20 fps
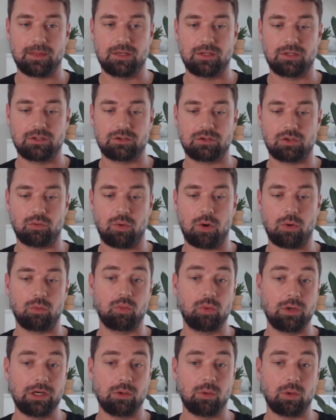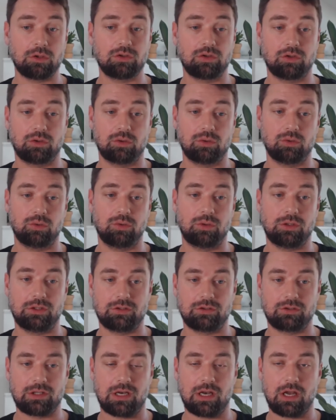So what we really want to do is
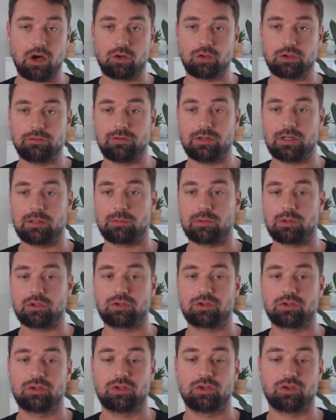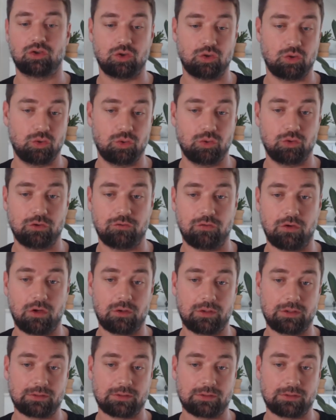allow developers to do the following,